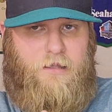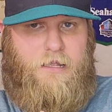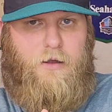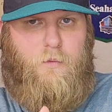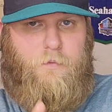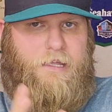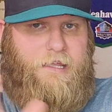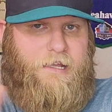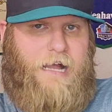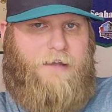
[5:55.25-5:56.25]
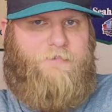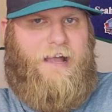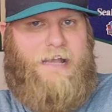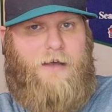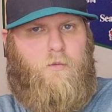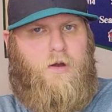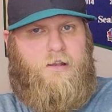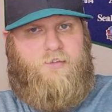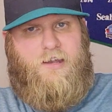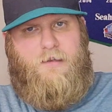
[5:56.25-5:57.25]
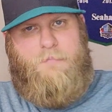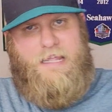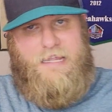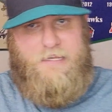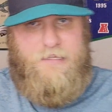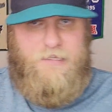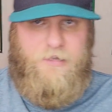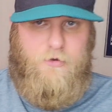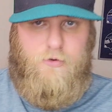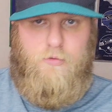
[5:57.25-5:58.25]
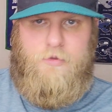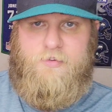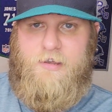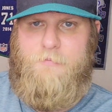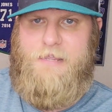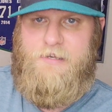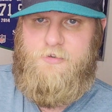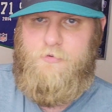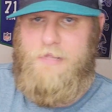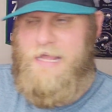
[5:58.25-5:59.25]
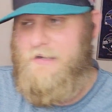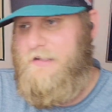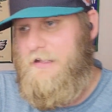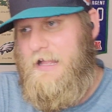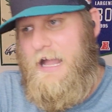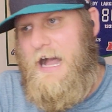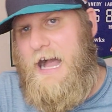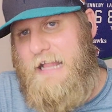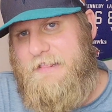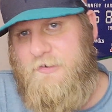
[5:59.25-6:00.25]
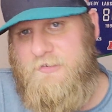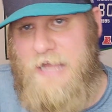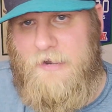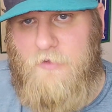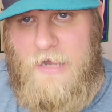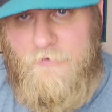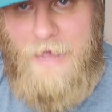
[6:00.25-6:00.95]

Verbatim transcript: you know, you, you got to find out what it's going to be, you know, who it's going to be to do that. There's not a lot of